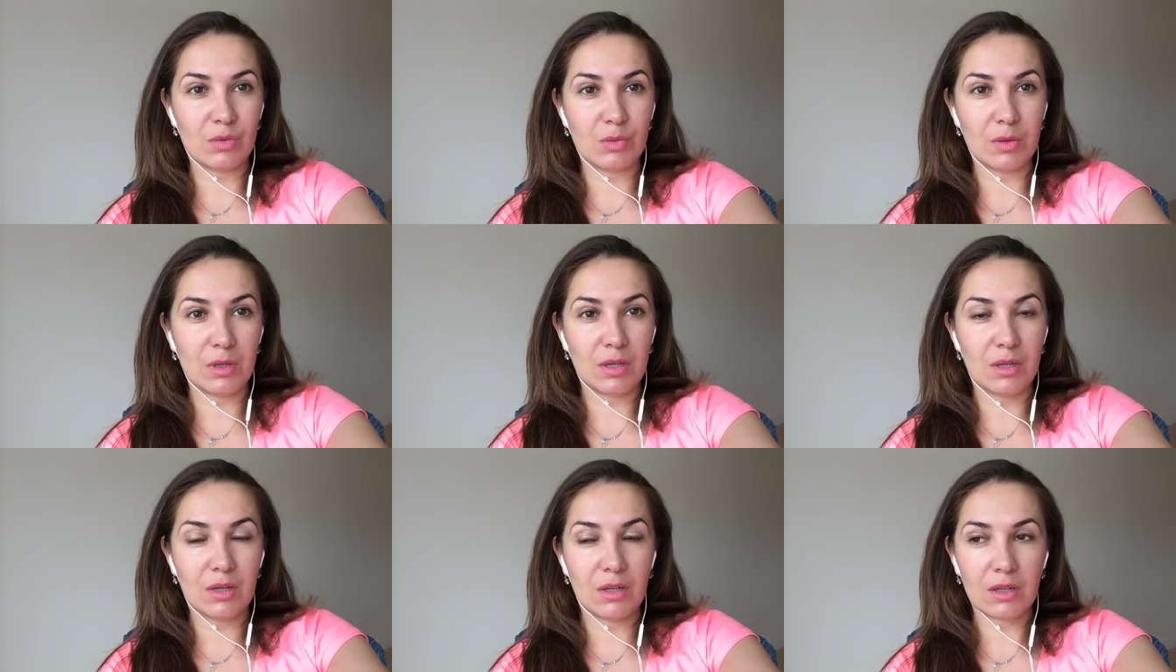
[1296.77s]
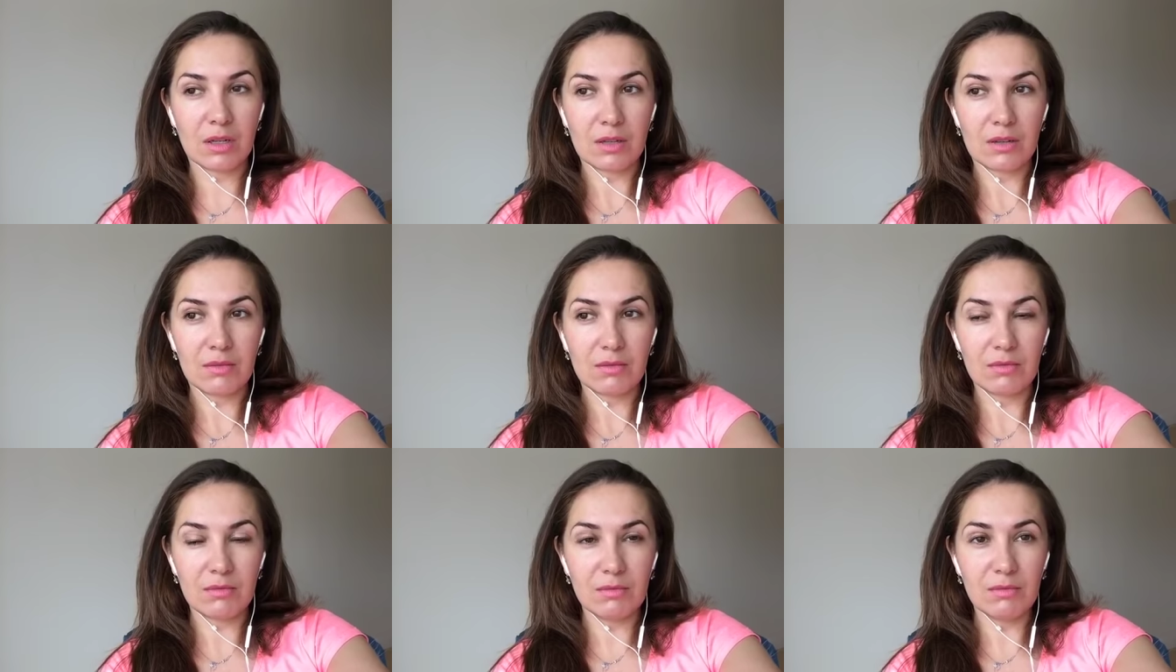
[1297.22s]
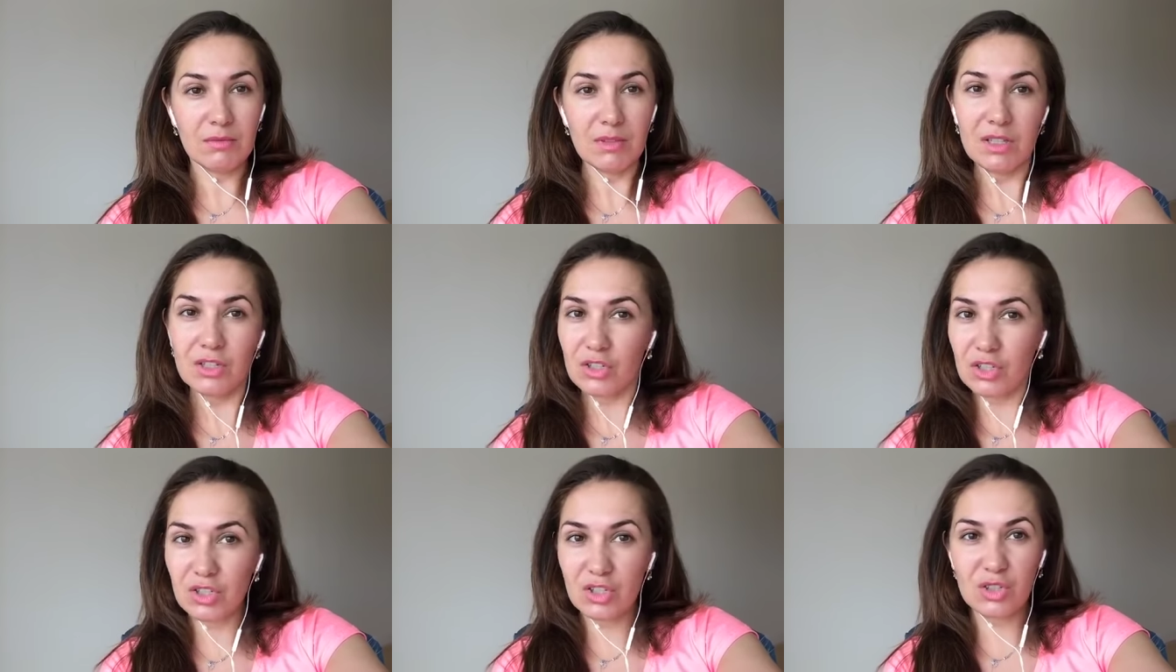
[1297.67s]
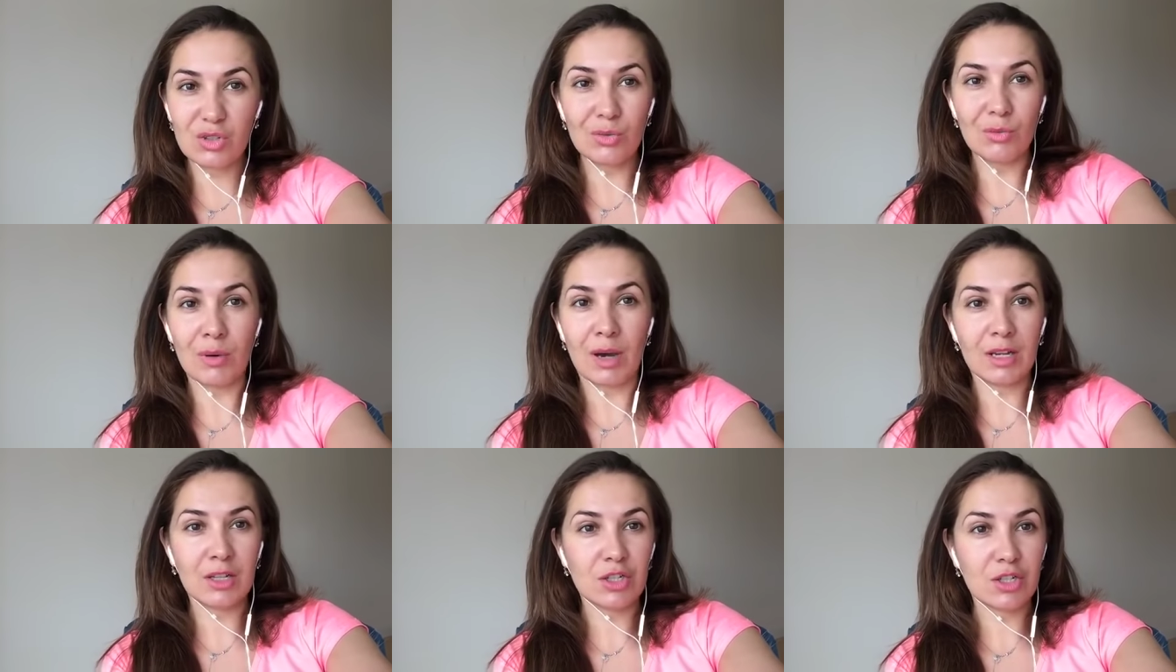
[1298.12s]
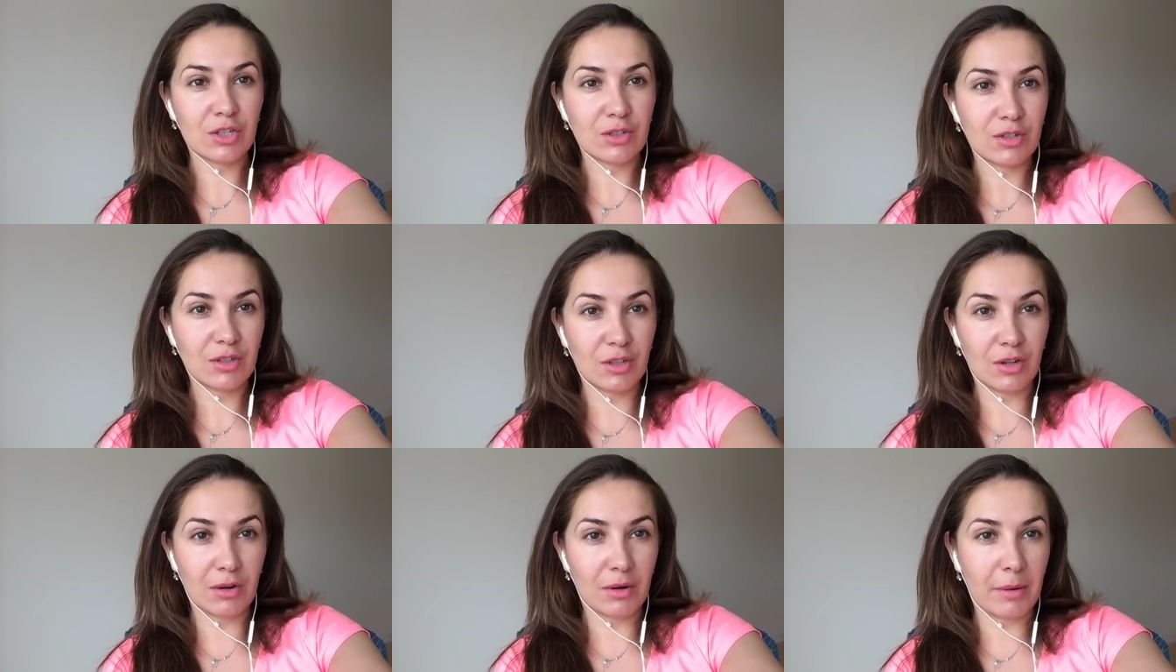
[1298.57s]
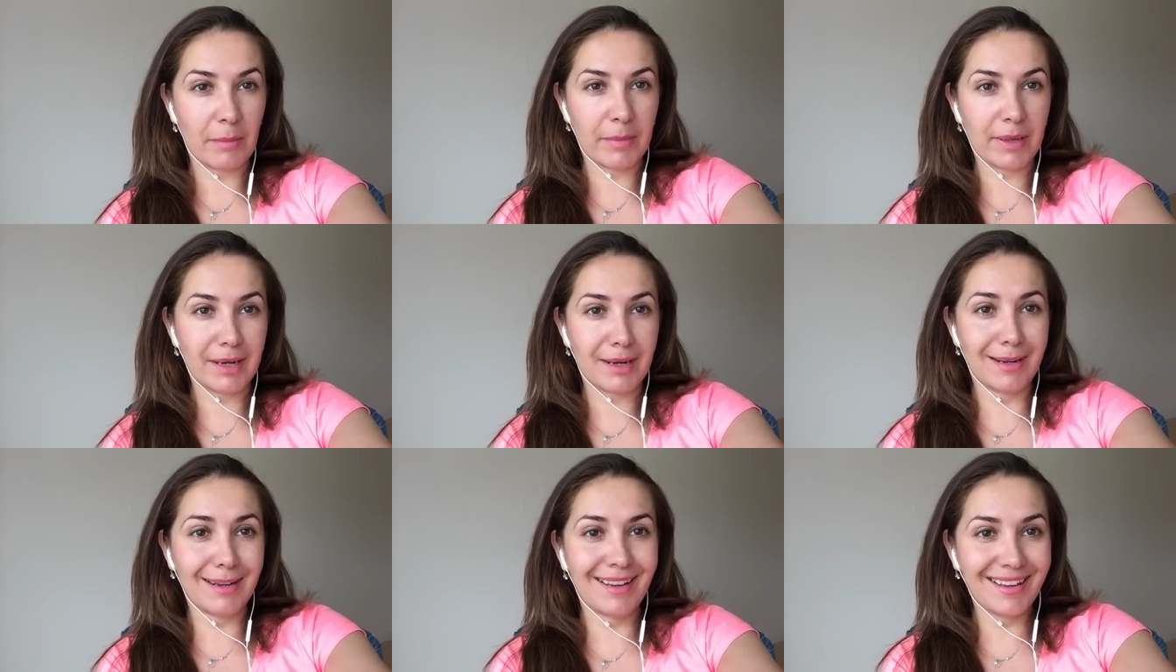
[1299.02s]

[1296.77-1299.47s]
week. It's just too much, you know what I mean?